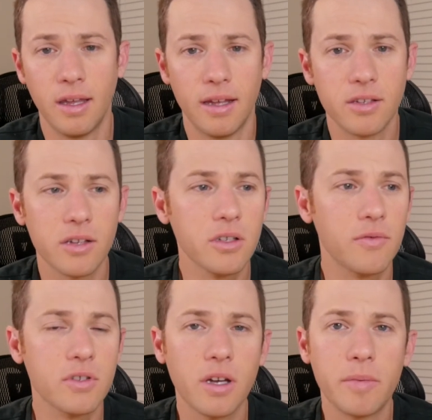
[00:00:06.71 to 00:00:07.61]
It's also
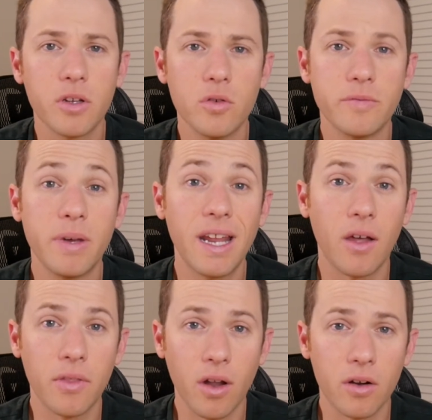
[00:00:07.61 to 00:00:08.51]
for somebody who's been
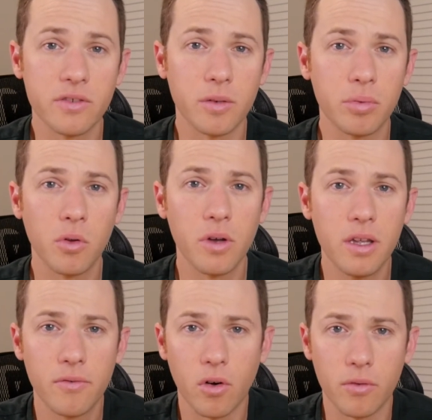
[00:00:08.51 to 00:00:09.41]
out there as an
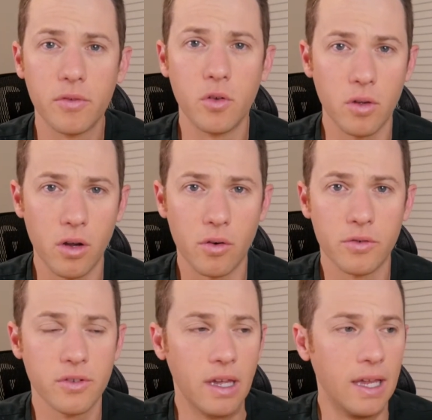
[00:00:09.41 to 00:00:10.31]
employee for a few
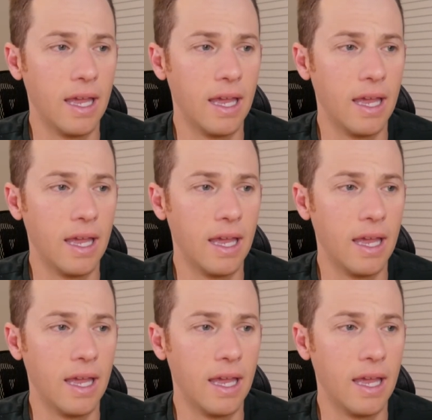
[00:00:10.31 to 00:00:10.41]
years